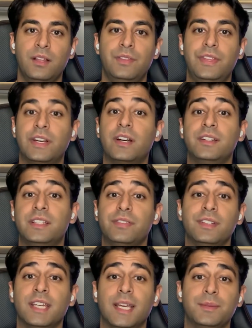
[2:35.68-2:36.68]
There are different
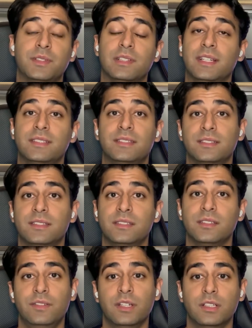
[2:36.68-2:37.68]
types of licenses
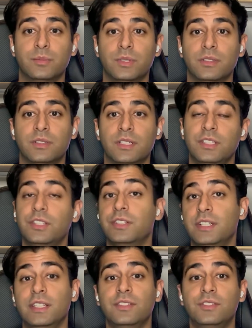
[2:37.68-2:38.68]
available in the
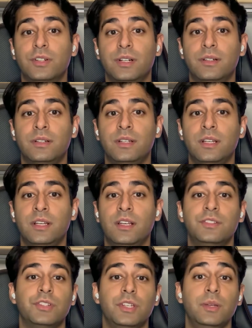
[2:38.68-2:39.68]
Unity store,
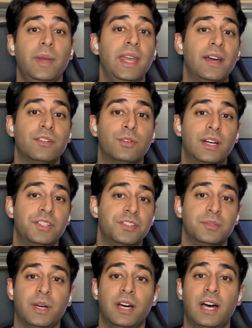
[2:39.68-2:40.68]
so you may have questions
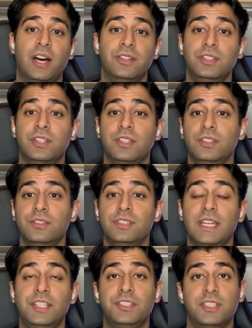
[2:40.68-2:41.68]
about how you can use
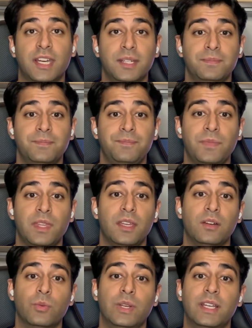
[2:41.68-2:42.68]
each type
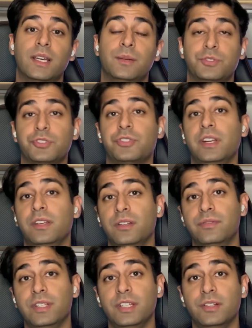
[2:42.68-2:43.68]
when it comes to creating your
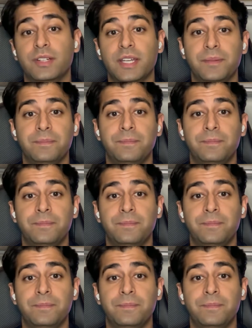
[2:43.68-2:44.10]
video game.